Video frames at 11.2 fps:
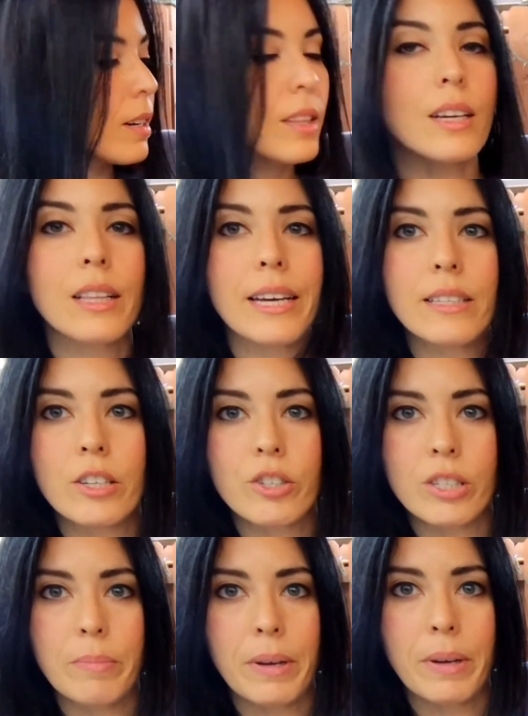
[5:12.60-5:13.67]
the clay touches
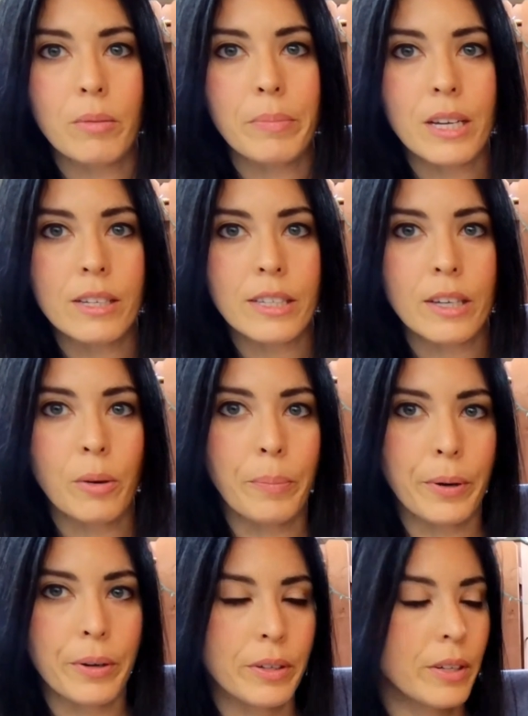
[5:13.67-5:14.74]
the metal, because it'll
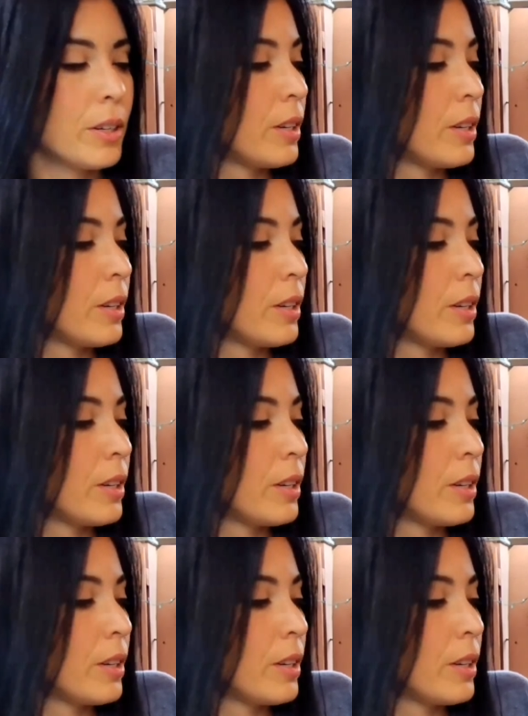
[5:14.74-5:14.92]
burn